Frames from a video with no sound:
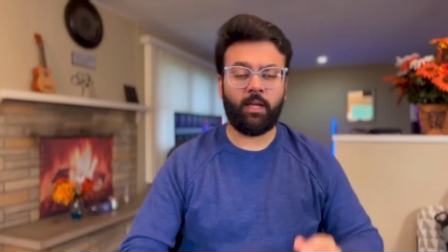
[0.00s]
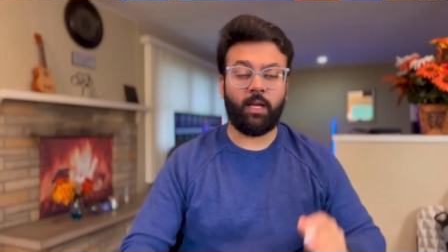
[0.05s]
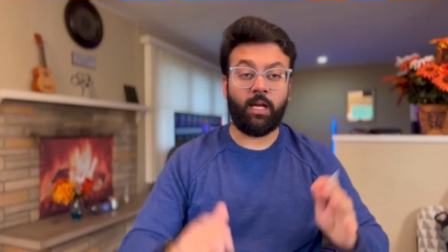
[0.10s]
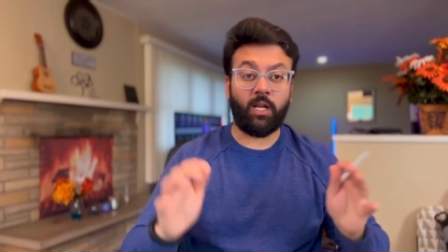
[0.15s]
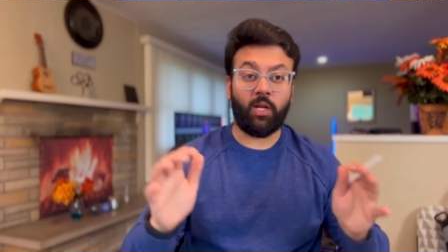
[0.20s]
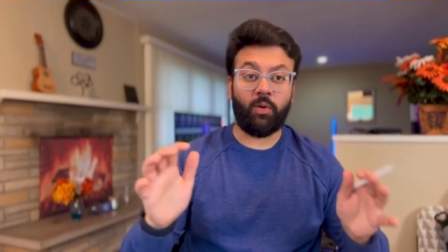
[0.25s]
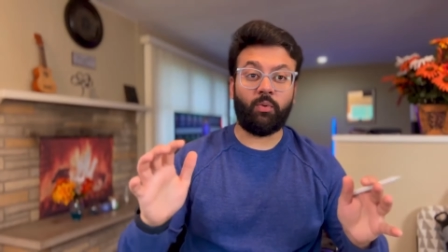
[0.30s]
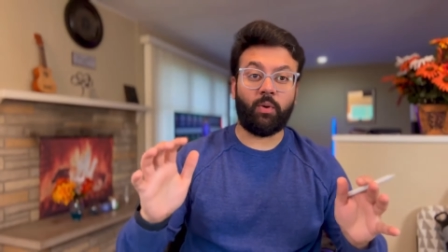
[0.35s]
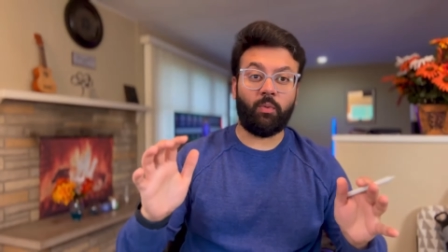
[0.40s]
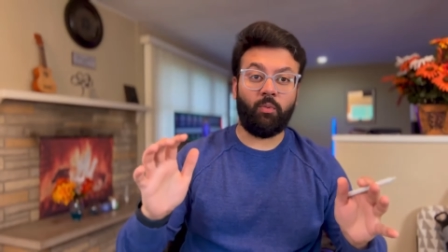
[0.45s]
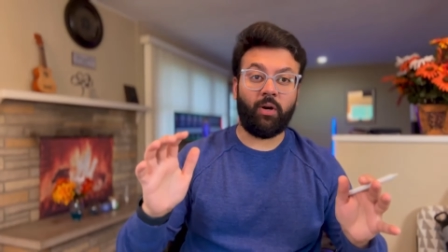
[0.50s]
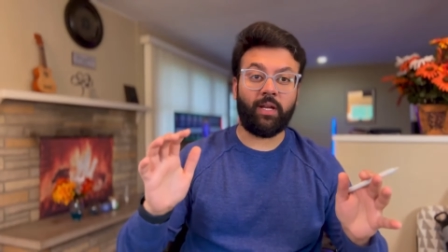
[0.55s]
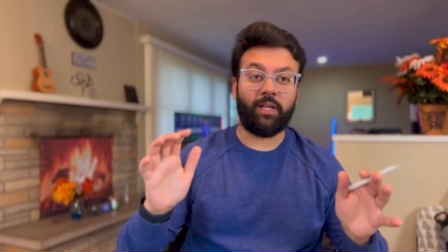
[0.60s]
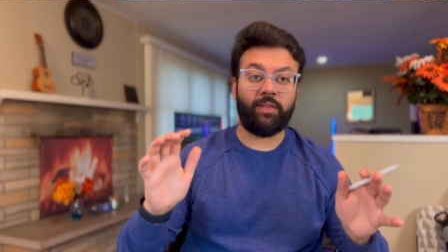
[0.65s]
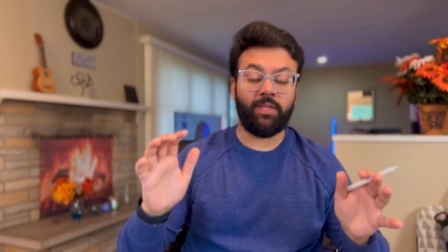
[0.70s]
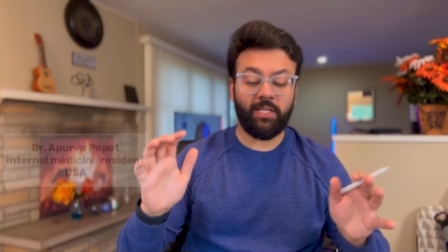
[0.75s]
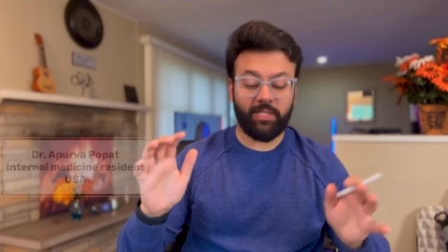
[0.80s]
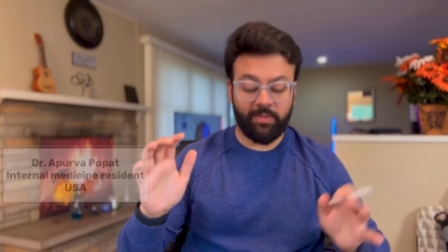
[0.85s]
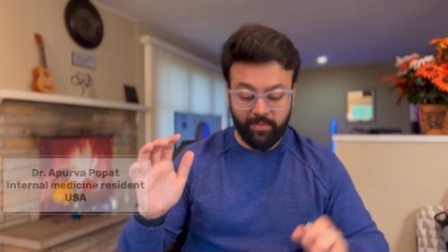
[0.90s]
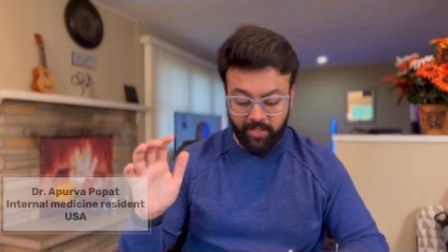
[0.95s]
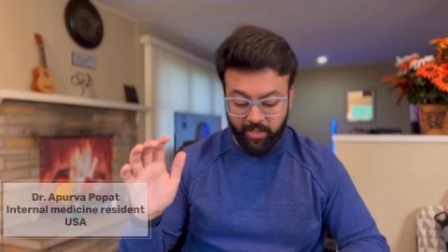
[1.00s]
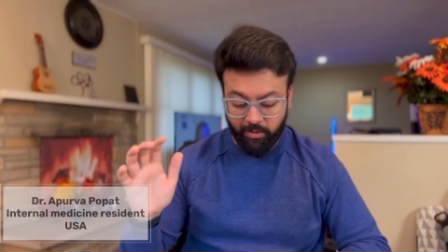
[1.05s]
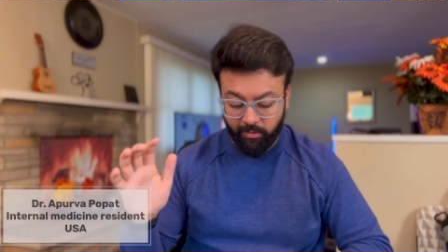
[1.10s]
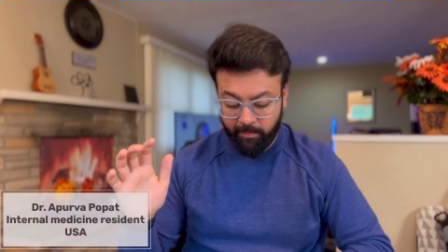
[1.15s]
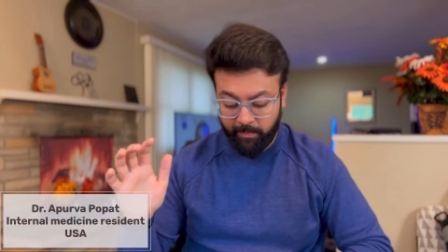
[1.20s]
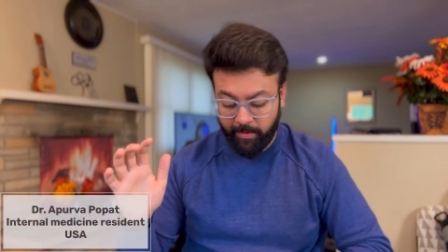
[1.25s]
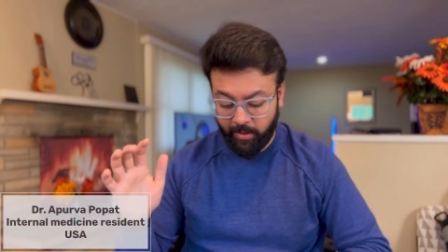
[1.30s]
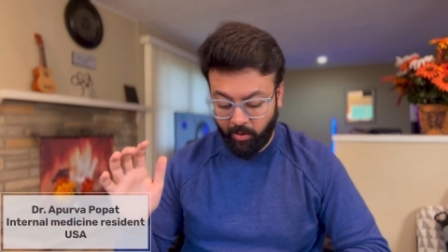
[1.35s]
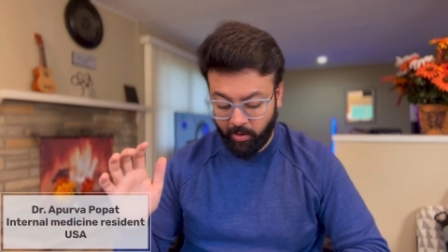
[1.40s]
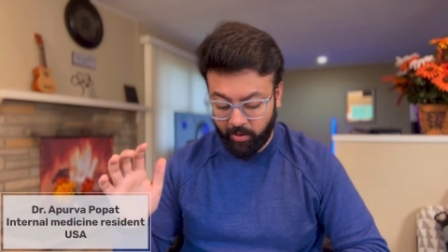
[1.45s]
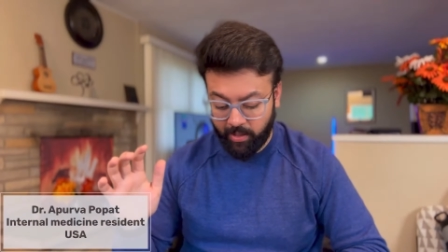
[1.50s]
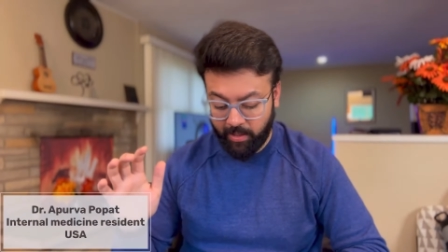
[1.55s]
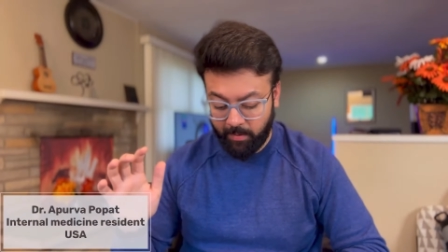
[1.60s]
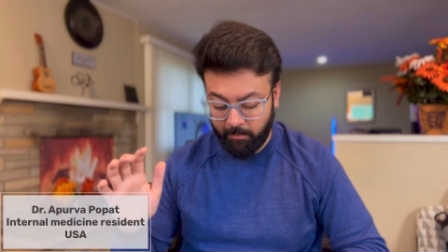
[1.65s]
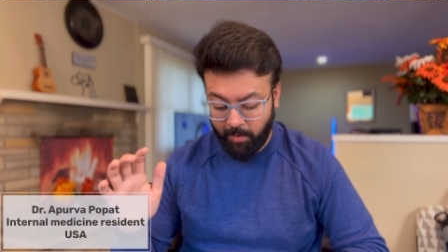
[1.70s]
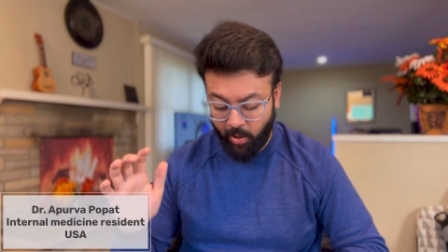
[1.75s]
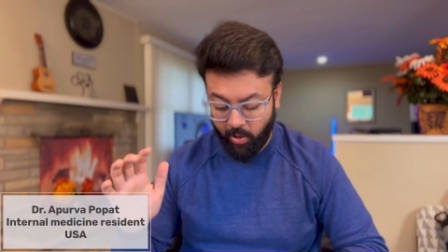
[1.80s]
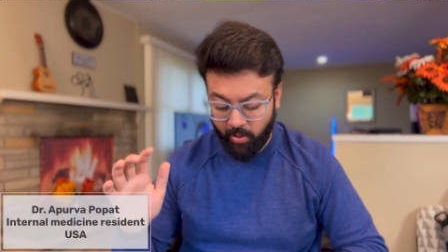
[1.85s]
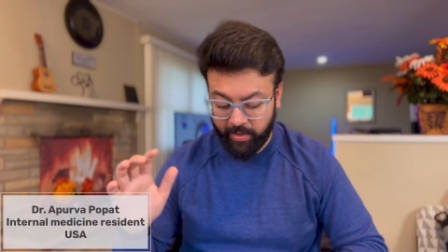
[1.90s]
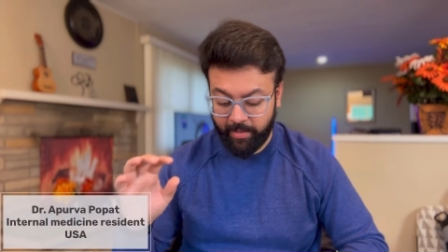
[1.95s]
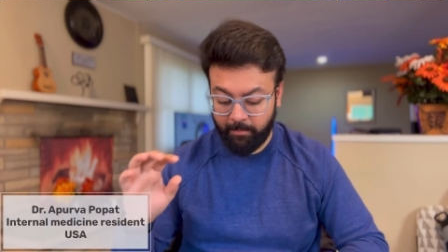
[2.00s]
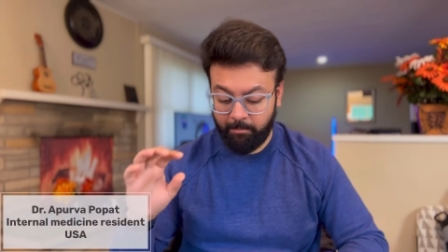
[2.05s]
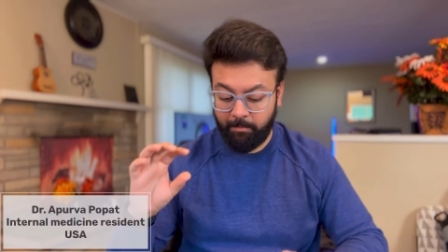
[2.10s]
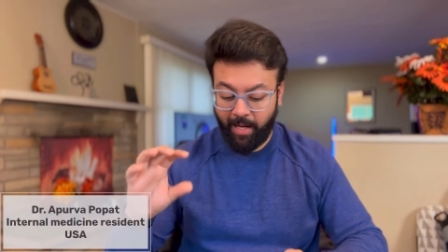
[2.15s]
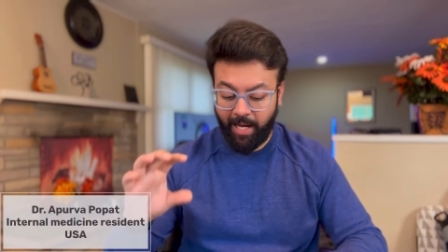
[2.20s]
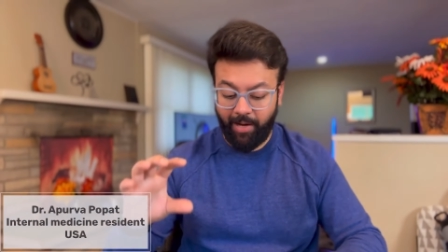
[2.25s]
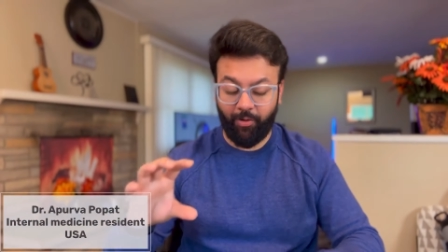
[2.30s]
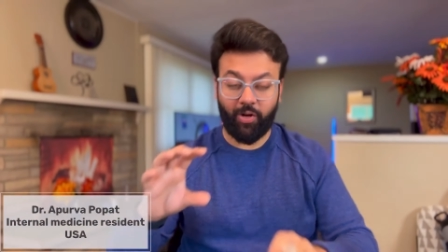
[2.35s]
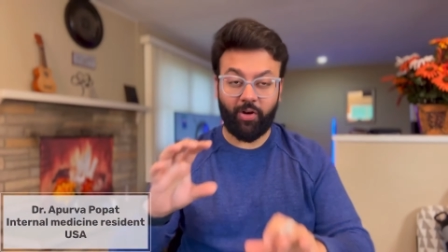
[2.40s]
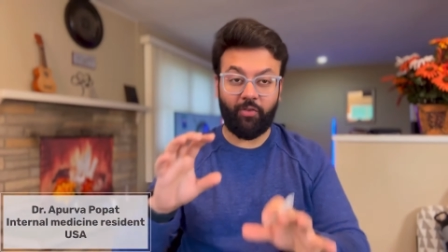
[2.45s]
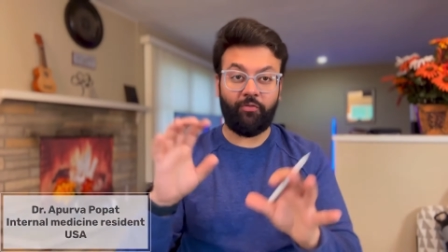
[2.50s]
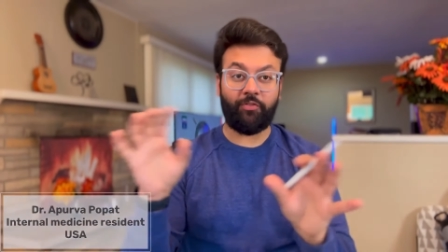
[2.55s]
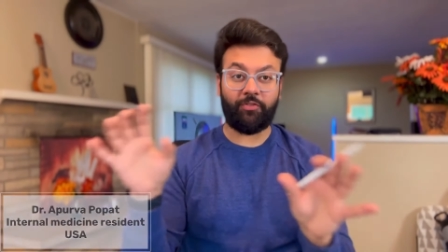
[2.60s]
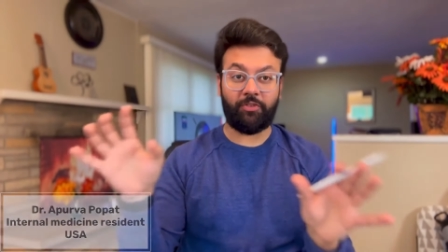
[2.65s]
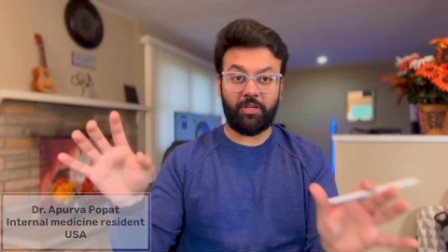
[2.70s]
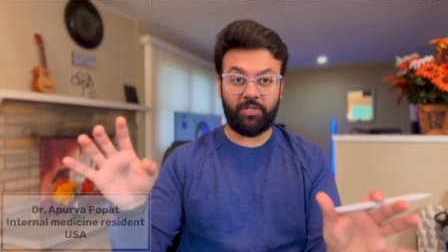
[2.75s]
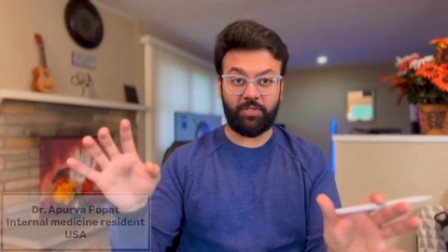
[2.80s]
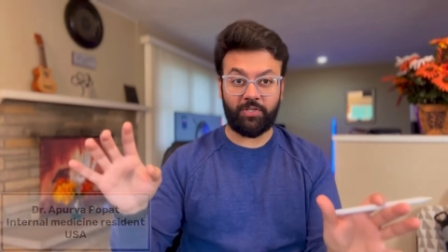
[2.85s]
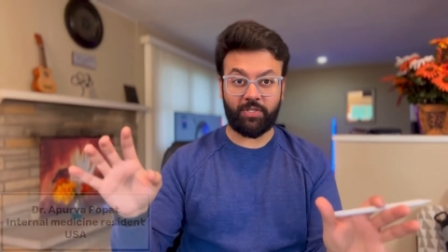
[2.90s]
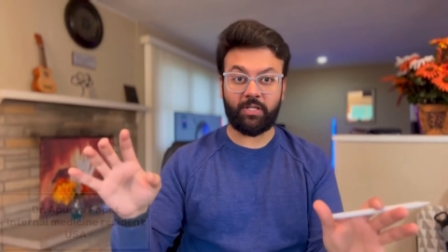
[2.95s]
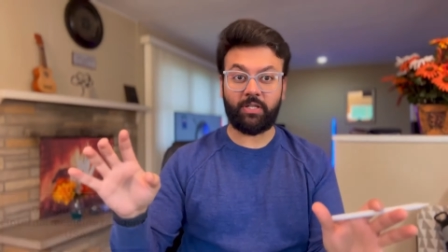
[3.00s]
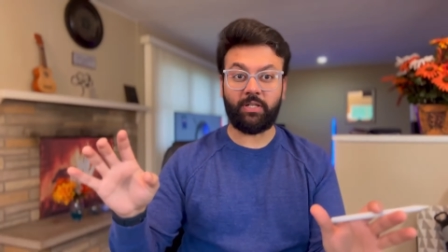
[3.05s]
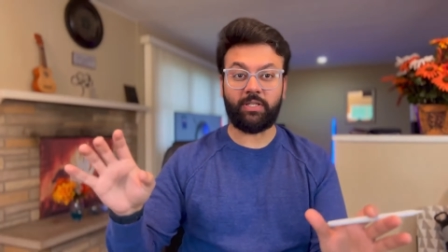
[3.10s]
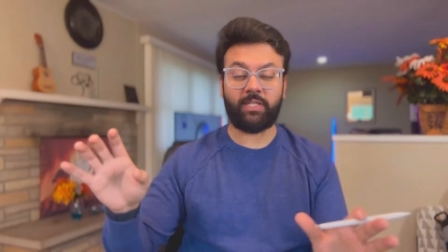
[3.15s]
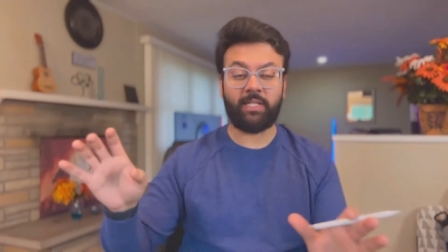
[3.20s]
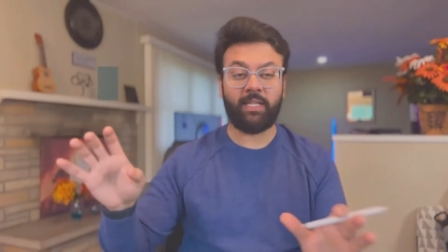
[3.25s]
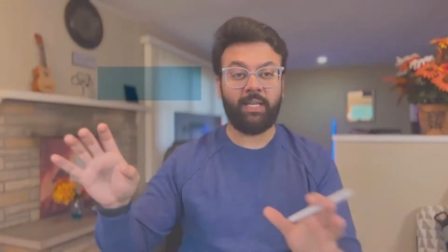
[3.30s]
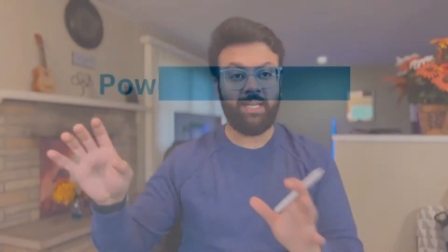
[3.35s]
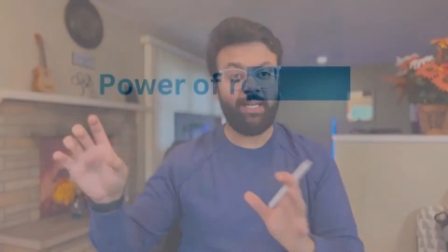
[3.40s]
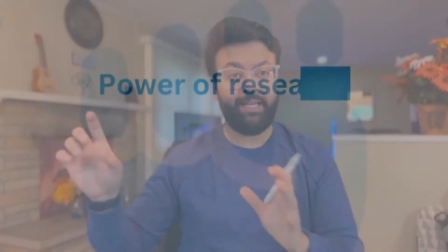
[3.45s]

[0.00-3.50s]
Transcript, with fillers: Hello everyone, in this video we'll be talking about the power of research